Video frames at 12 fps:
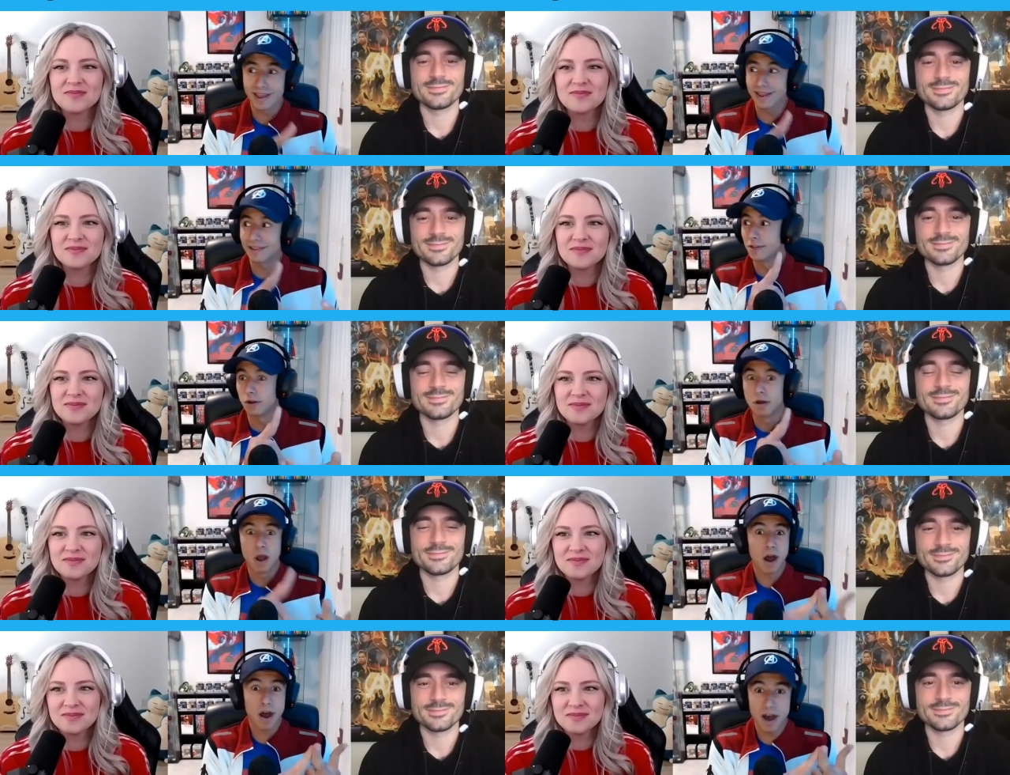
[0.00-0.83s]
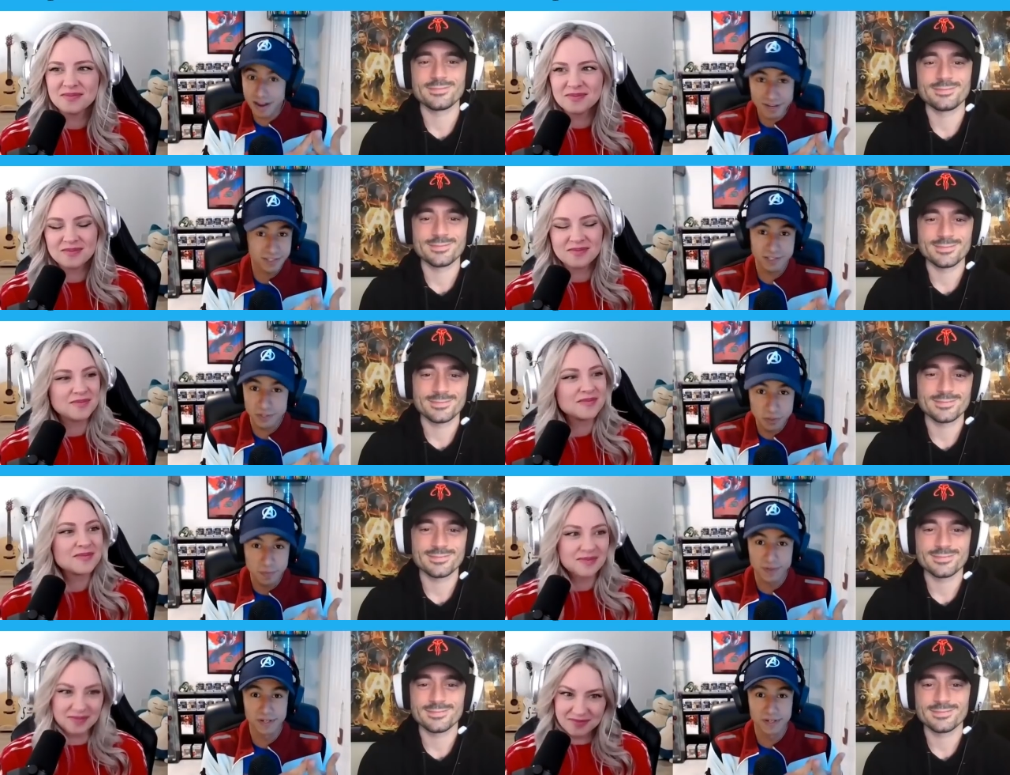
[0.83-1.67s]
Speaker 1: and the hottest
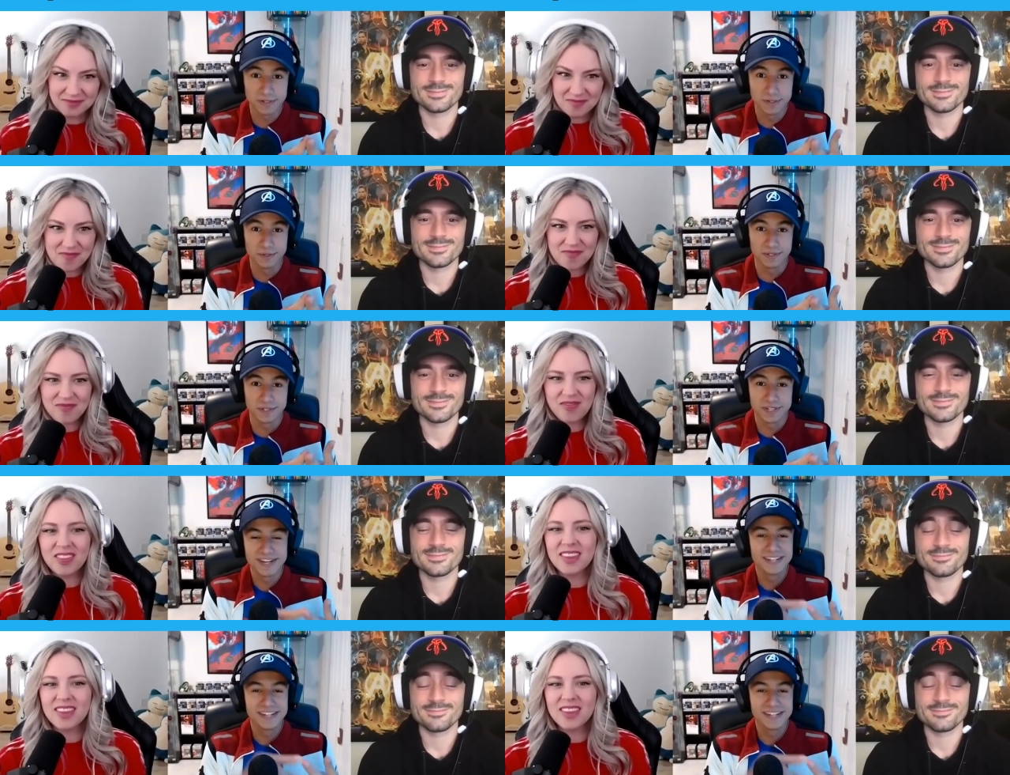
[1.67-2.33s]
superhero news.